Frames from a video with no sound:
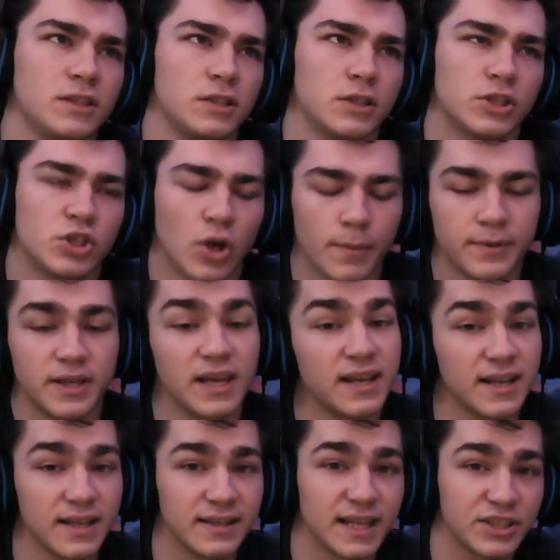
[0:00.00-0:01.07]
So I'm
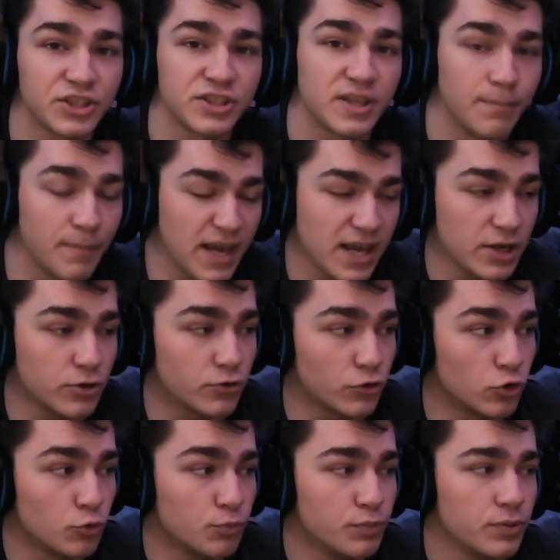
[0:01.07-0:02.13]
taking it that's just the main
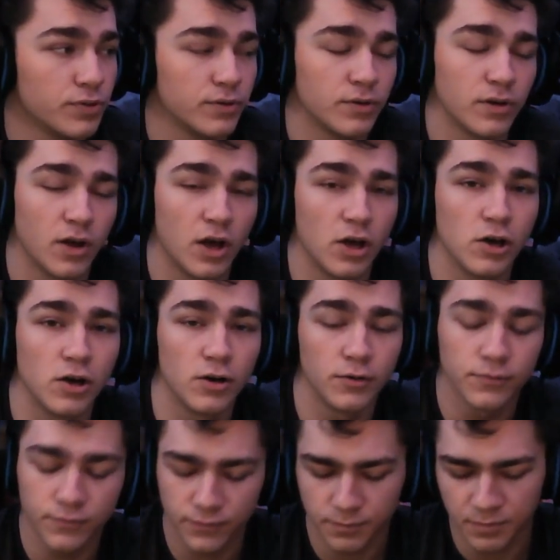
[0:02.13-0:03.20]
group
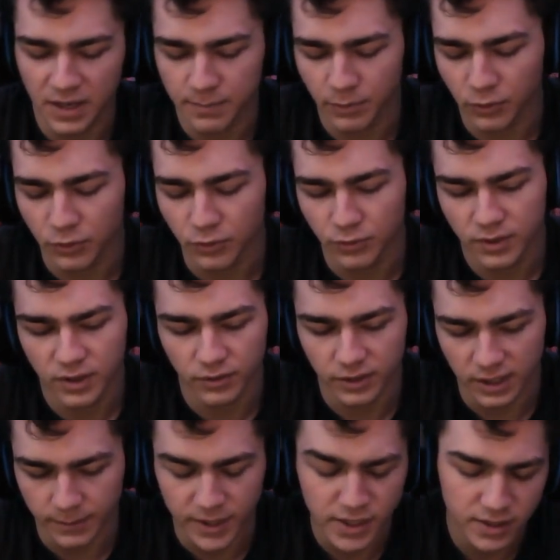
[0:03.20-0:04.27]
of people who kill
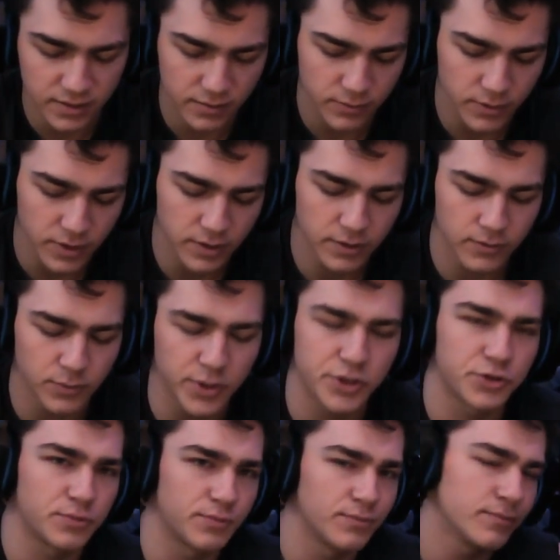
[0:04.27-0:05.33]
demons,
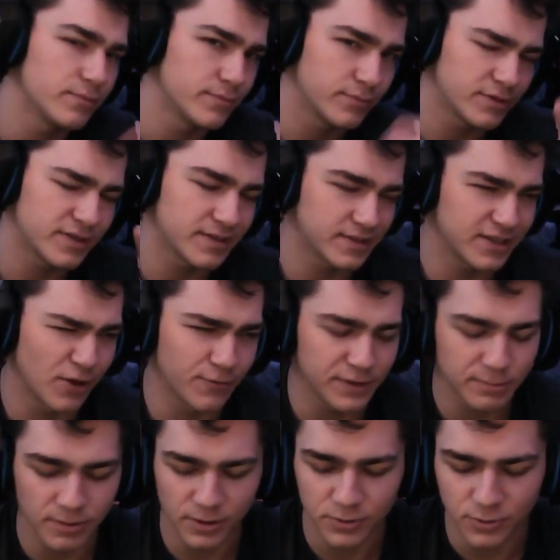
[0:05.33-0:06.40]
which
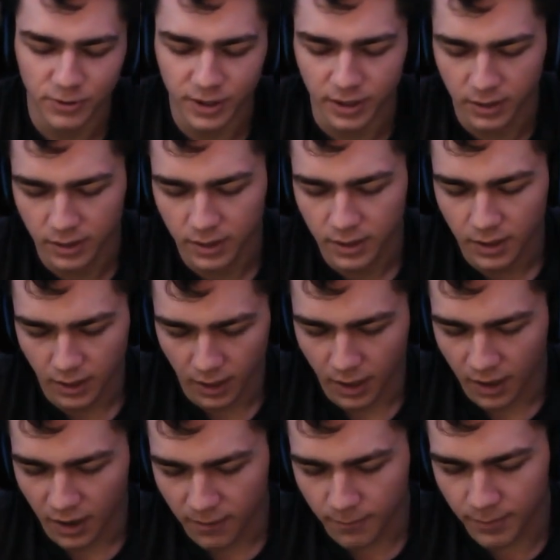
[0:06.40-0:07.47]
self-explanatory.
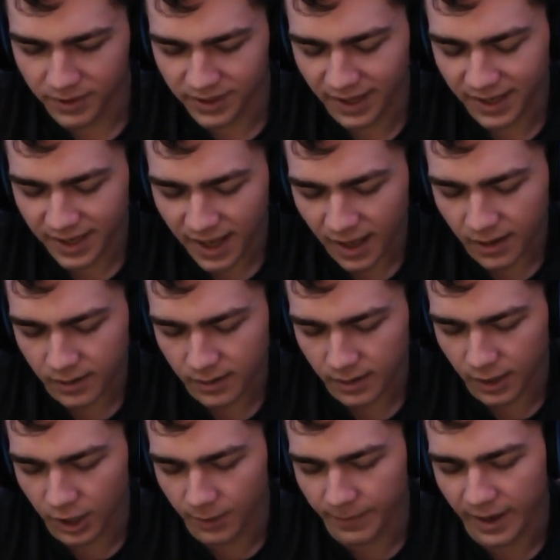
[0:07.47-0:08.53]
But yeah,
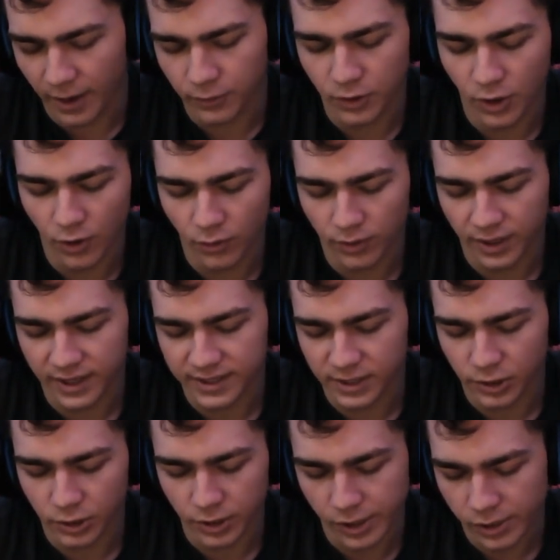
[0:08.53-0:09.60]
I don't know, like I said
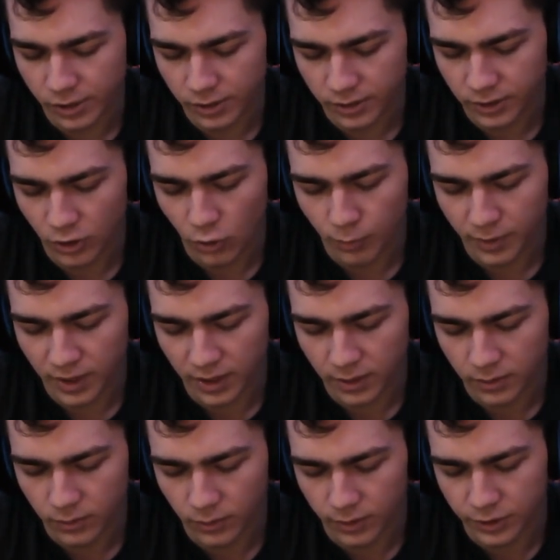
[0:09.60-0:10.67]
earlier in the opening
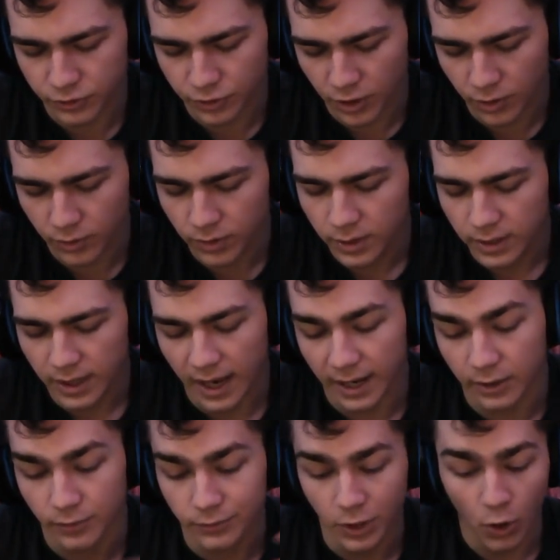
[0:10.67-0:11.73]
or intro, I
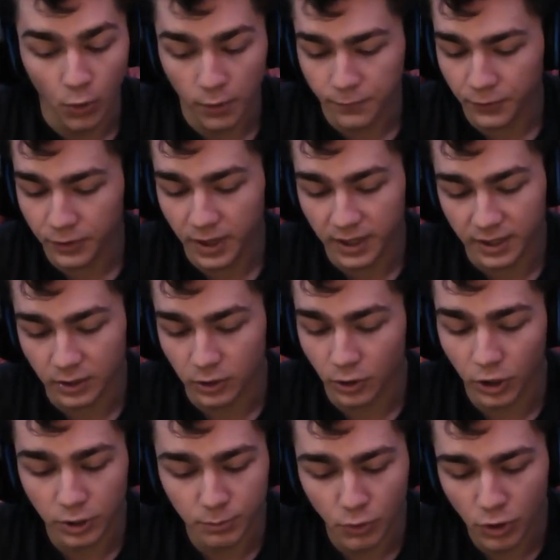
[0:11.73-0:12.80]
don't know if we're going to
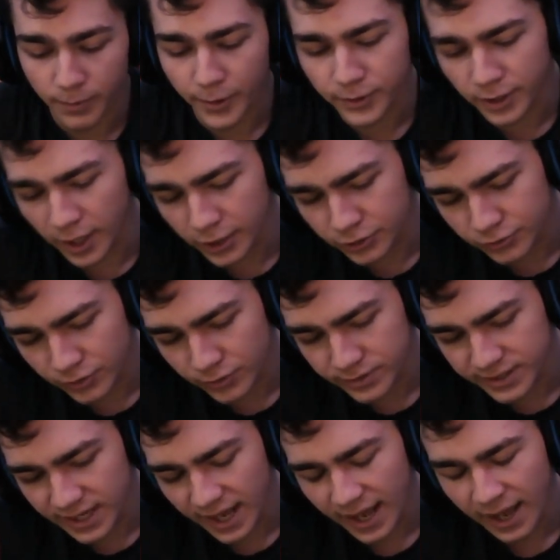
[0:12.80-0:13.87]
learn more about Tanjiro's
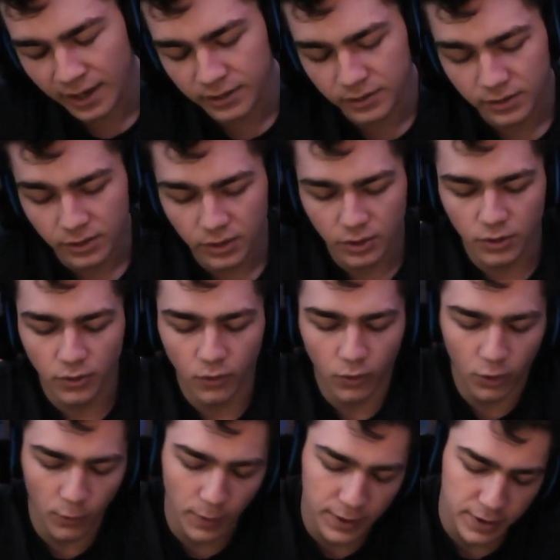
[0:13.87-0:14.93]
dad
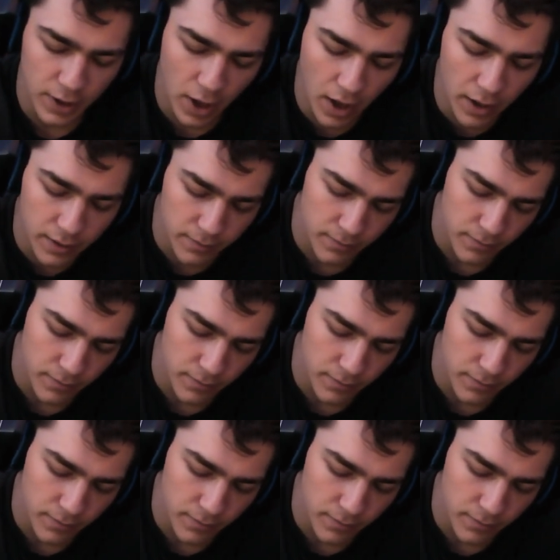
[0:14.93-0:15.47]
or whatnot,